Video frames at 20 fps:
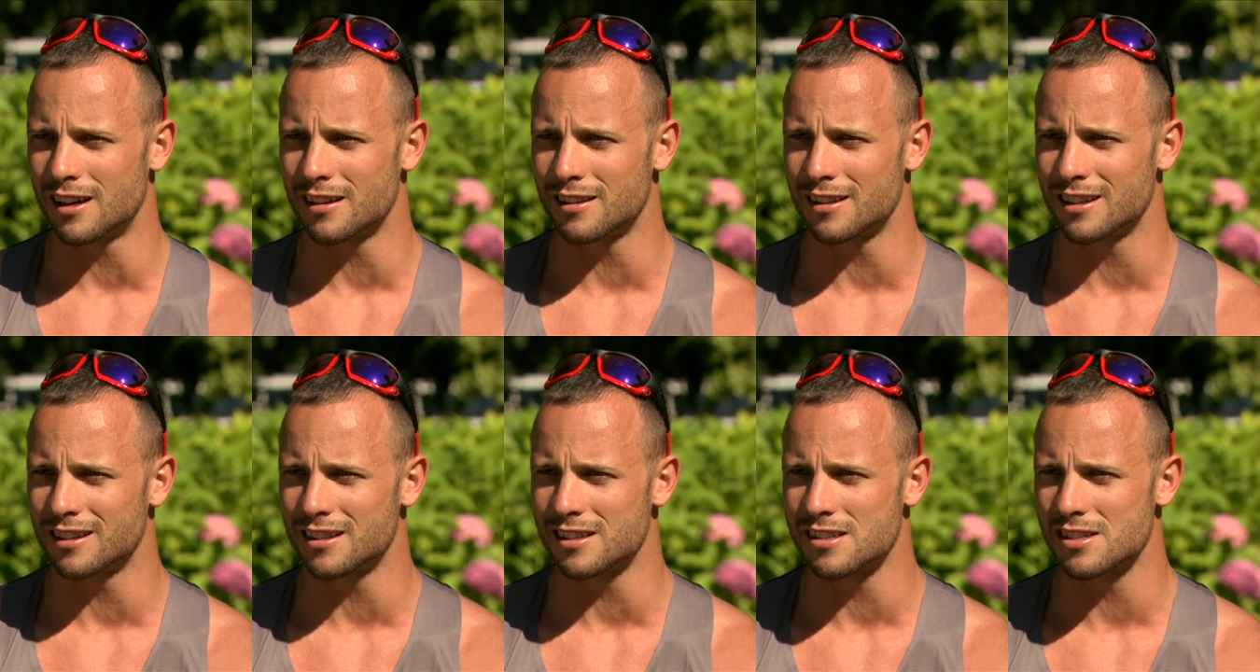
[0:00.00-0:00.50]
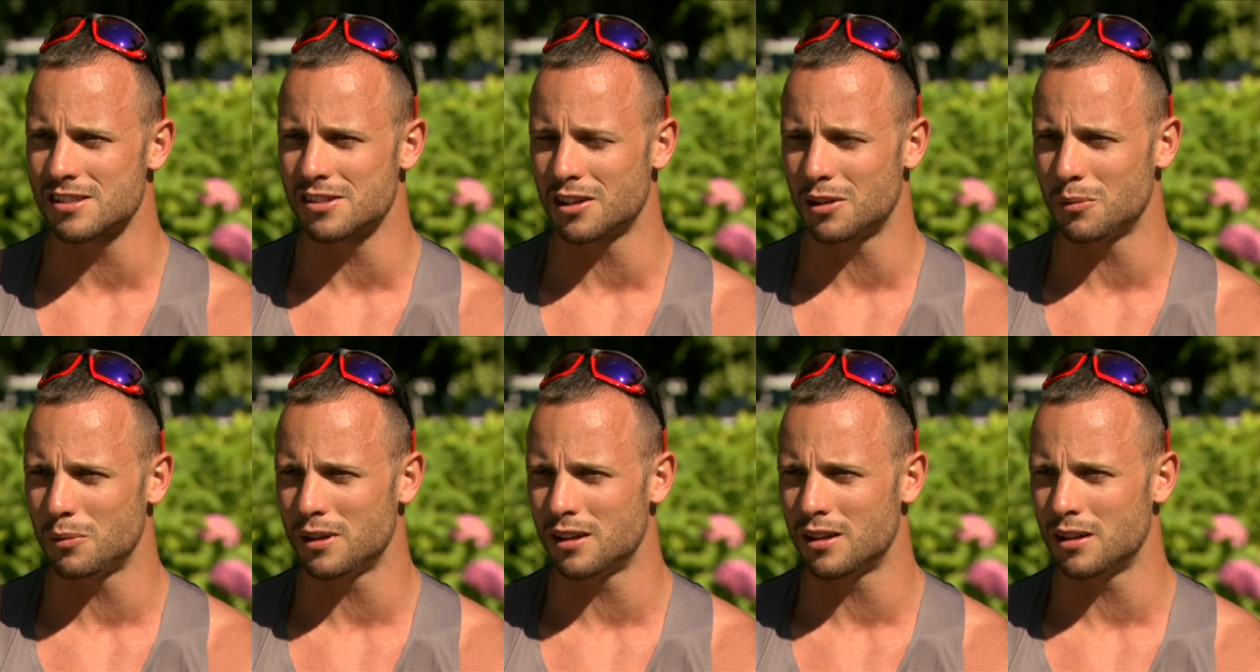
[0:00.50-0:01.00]
I think this is
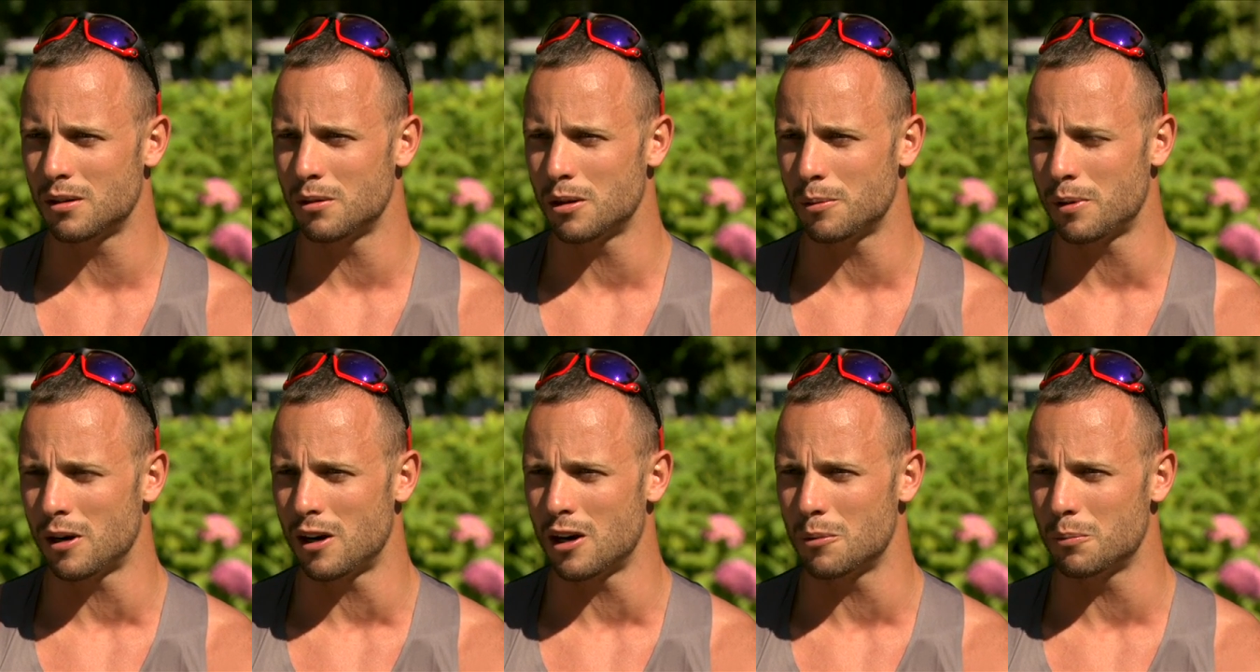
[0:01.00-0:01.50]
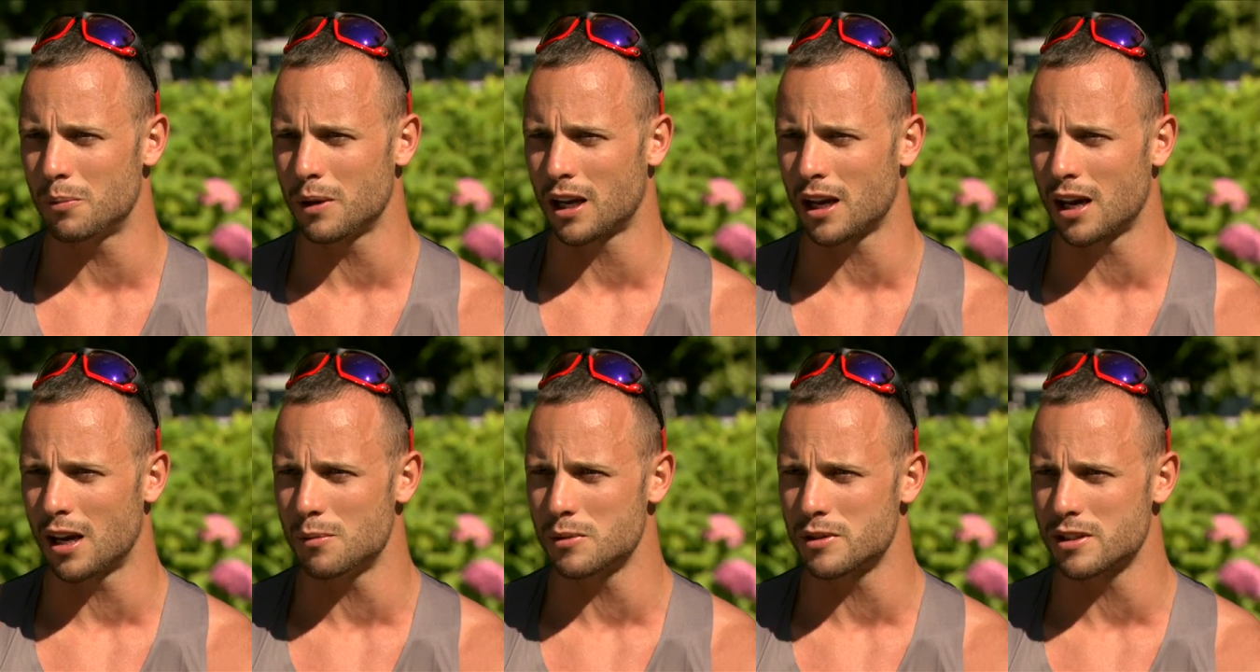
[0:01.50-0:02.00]
going to be a Paralympic
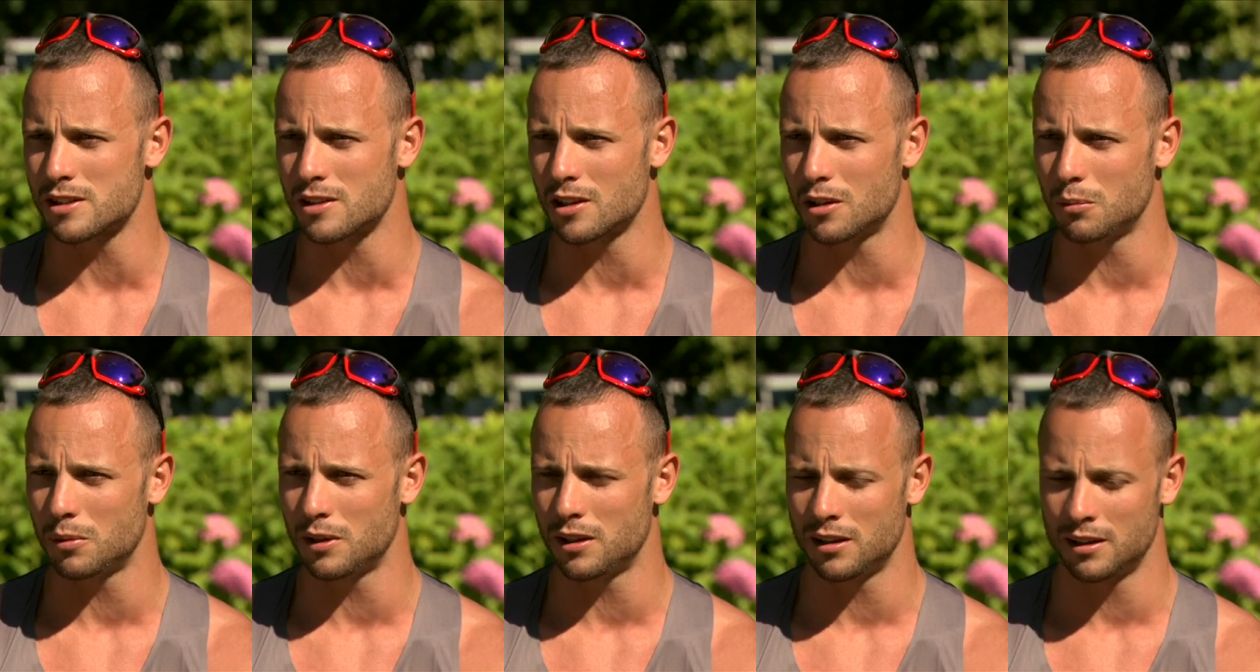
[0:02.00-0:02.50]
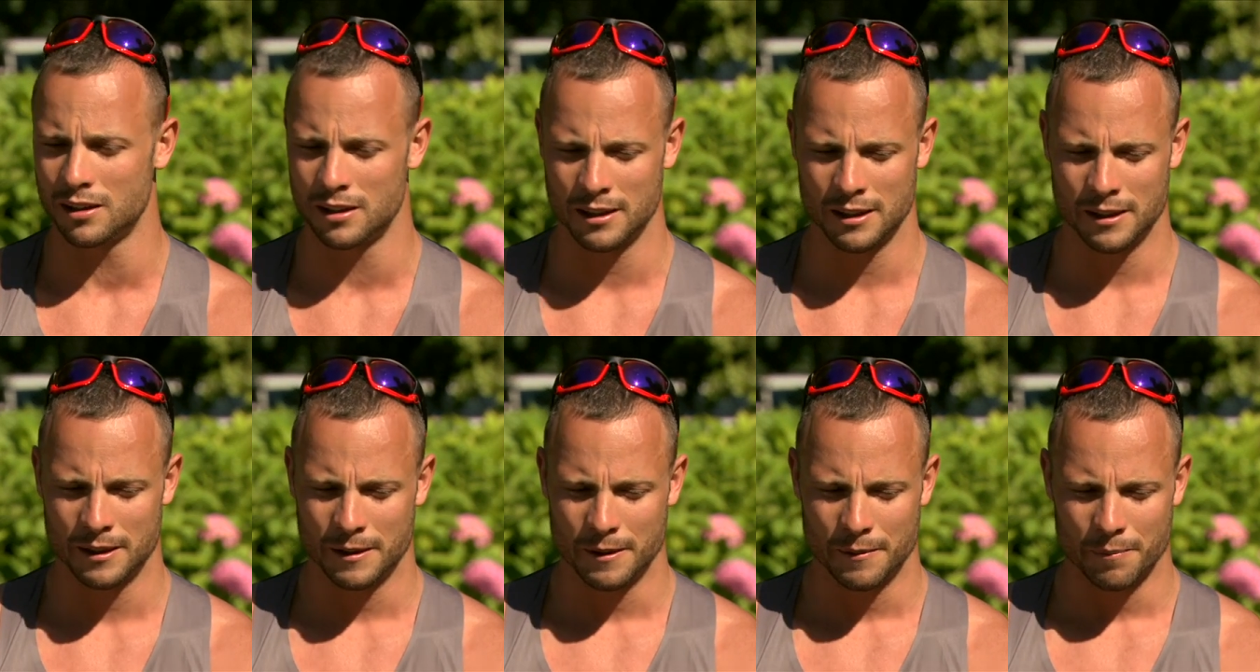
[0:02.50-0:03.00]
Games that's going to be
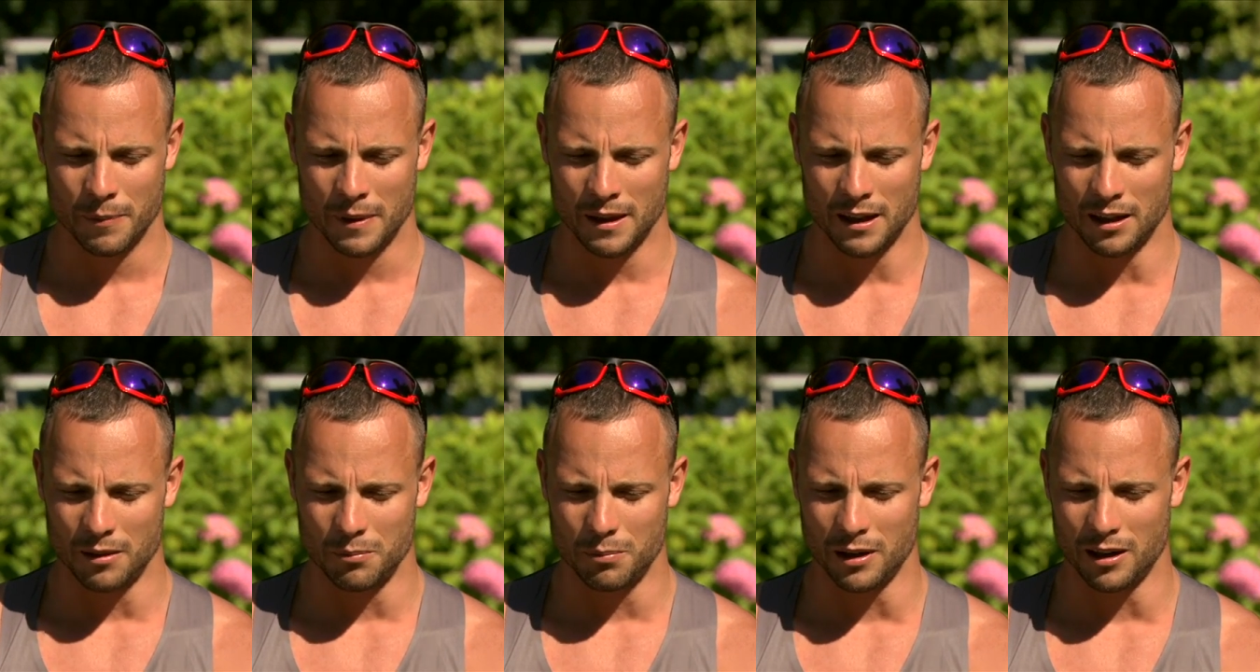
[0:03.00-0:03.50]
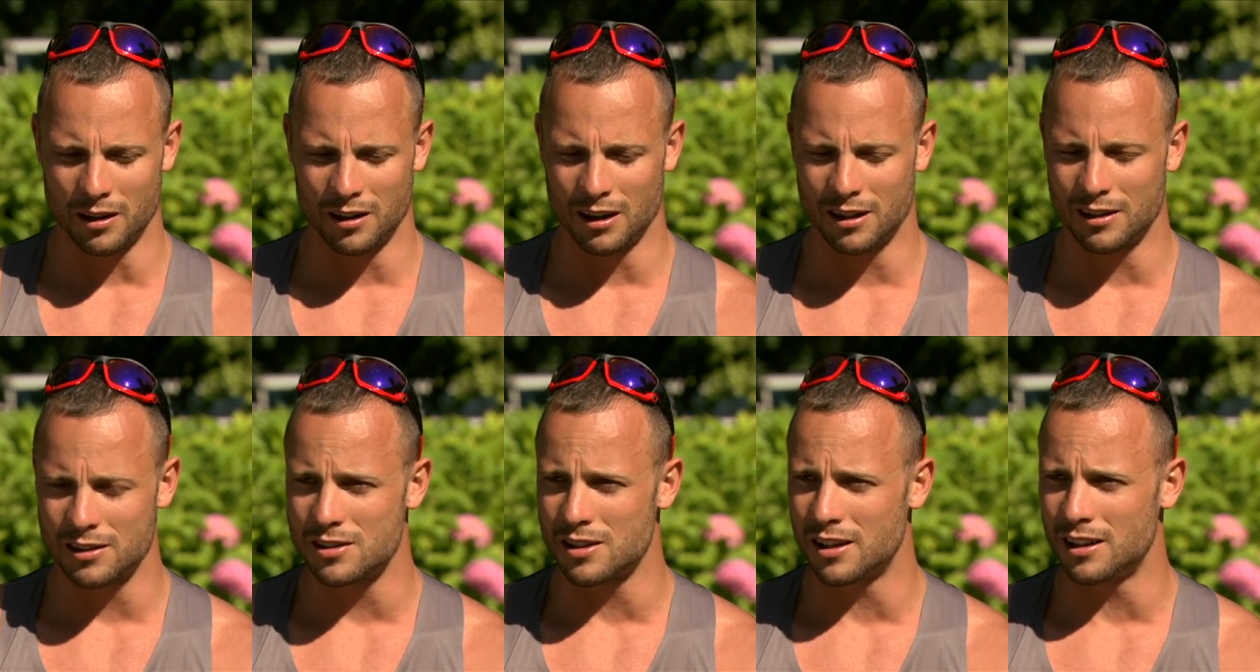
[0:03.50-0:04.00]

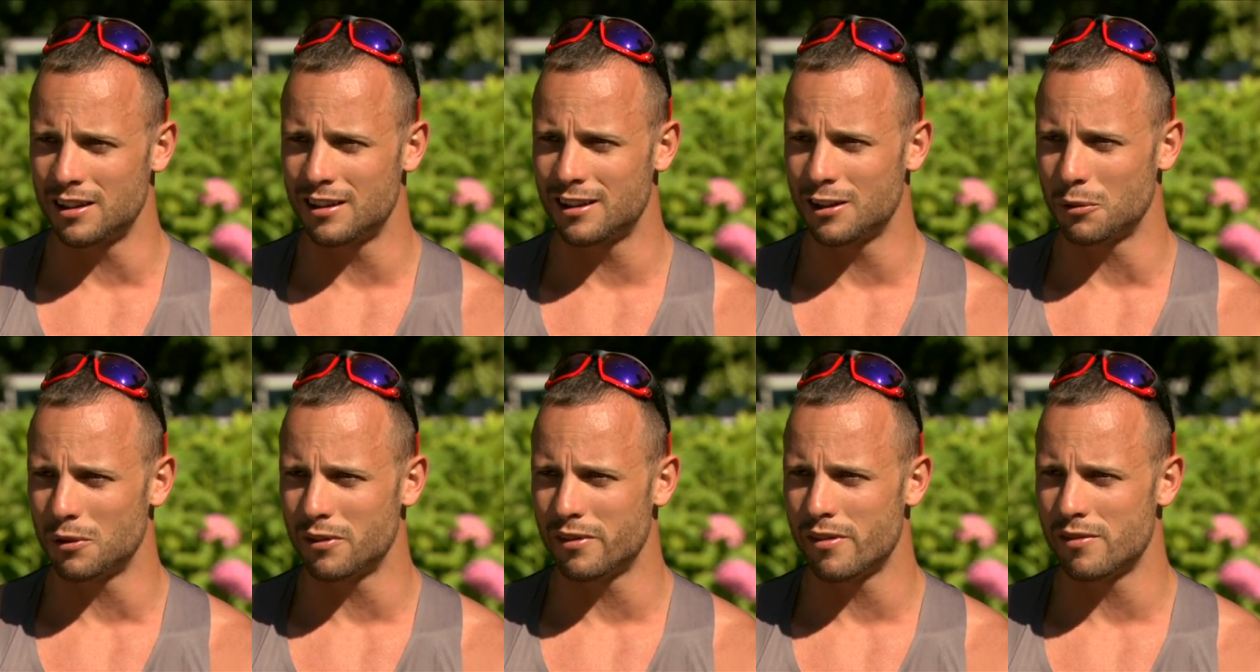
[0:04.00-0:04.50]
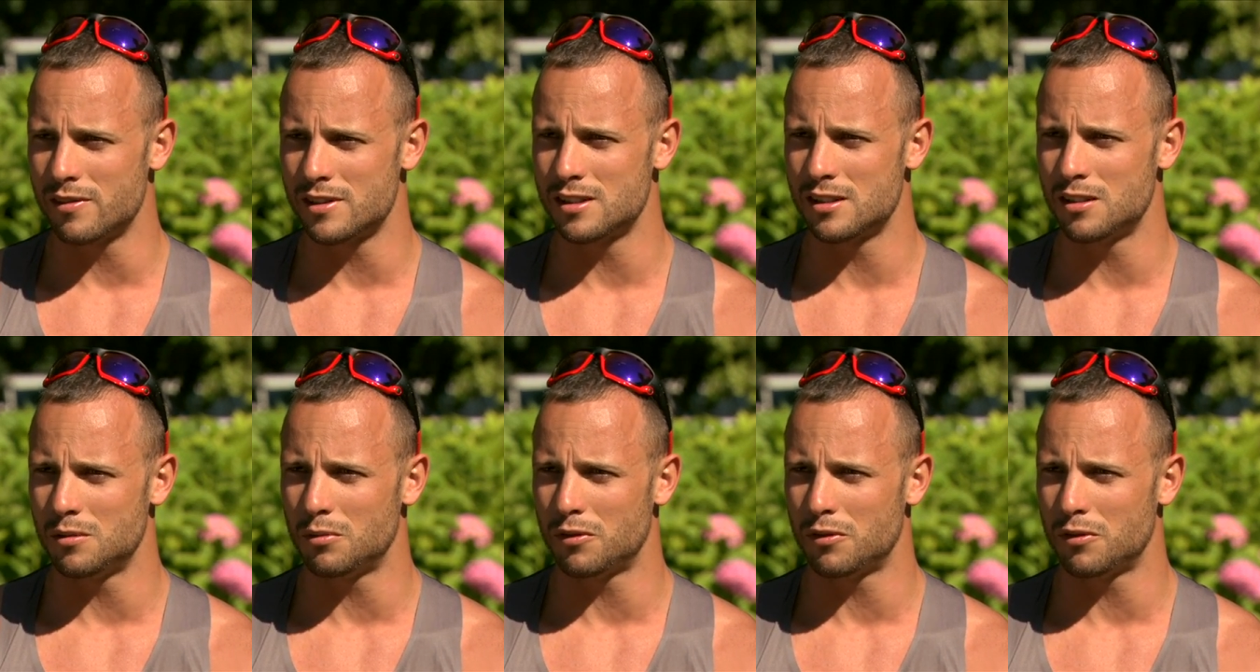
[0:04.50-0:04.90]
unparalleled to anything we've ever seen